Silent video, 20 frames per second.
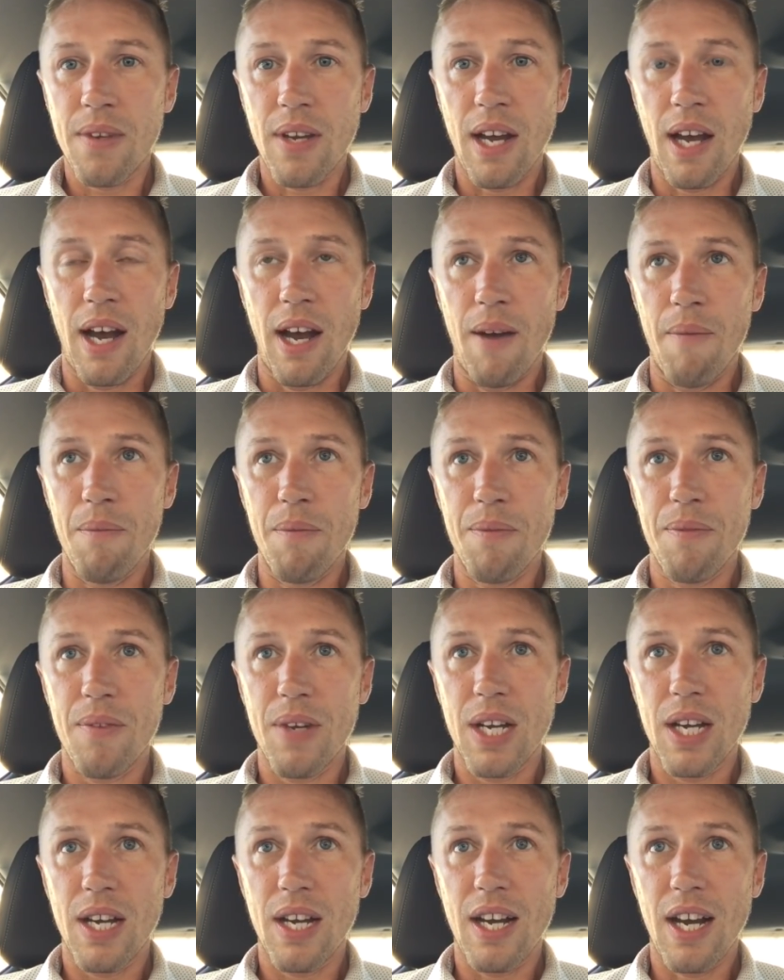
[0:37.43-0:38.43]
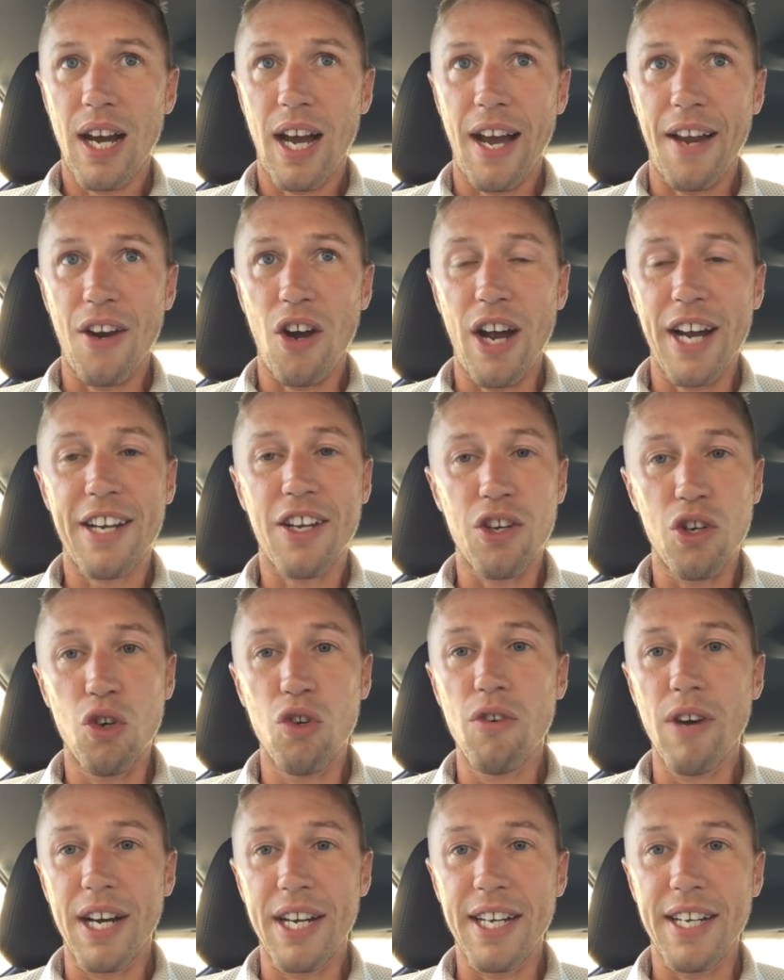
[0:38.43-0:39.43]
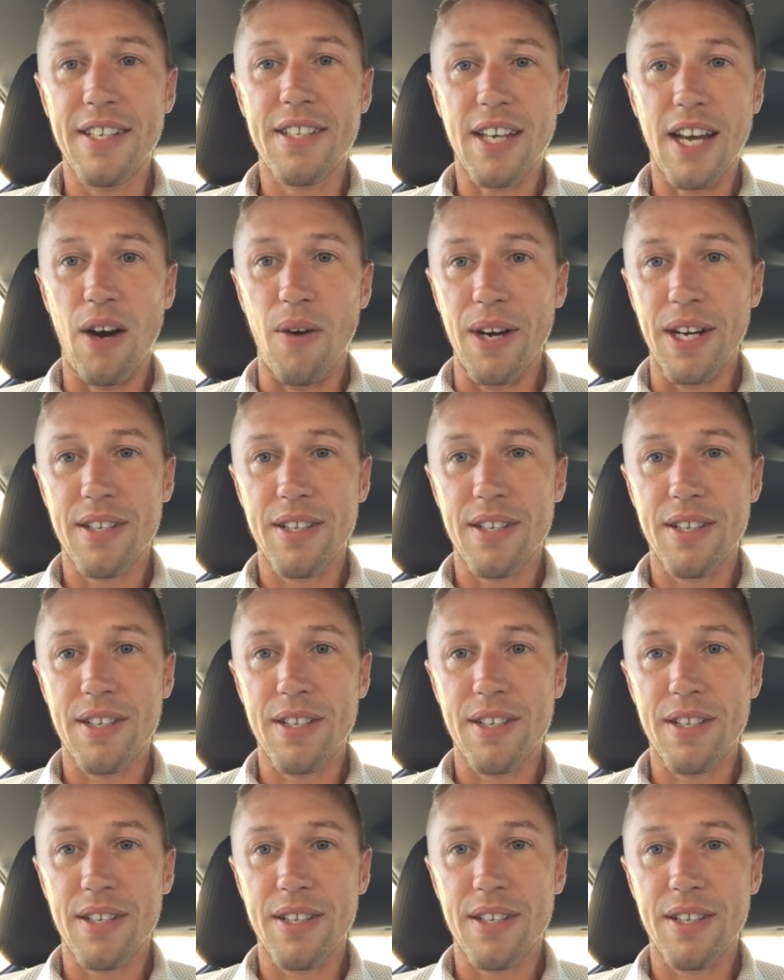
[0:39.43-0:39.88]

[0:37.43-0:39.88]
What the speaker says: And I can already tell